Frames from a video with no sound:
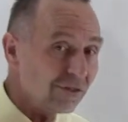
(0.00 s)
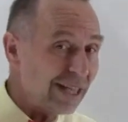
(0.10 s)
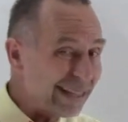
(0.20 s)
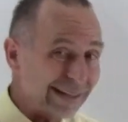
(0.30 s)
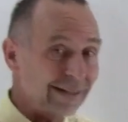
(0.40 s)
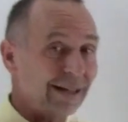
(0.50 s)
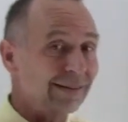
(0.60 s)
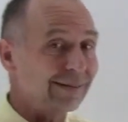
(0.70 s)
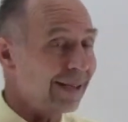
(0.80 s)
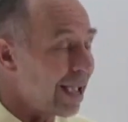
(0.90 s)
is d. They're not
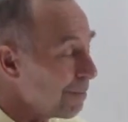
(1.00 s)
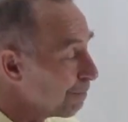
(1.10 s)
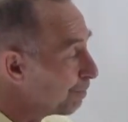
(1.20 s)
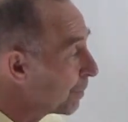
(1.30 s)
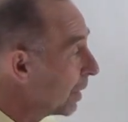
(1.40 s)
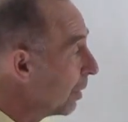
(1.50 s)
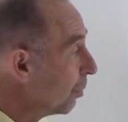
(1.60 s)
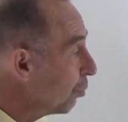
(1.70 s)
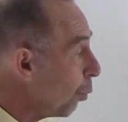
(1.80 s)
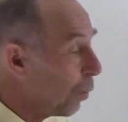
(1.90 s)
the same.
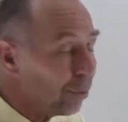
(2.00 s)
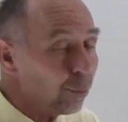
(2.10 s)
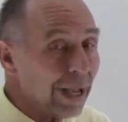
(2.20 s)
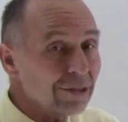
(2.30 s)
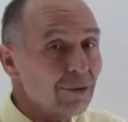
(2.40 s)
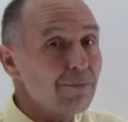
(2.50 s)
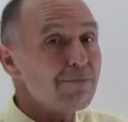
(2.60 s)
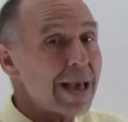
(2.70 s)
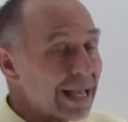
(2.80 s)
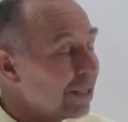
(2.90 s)
So one way to
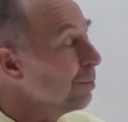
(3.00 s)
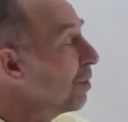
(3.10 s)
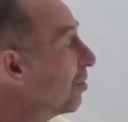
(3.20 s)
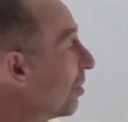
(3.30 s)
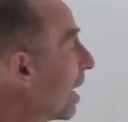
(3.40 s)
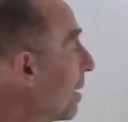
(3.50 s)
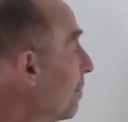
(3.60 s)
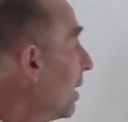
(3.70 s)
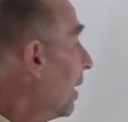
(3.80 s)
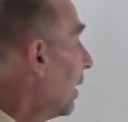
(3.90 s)
make them the
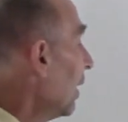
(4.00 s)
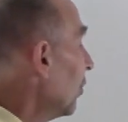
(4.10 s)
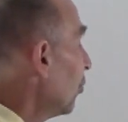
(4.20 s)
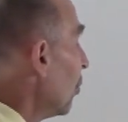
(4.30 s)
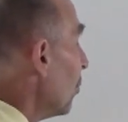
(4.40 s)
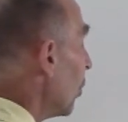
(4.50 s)
same is to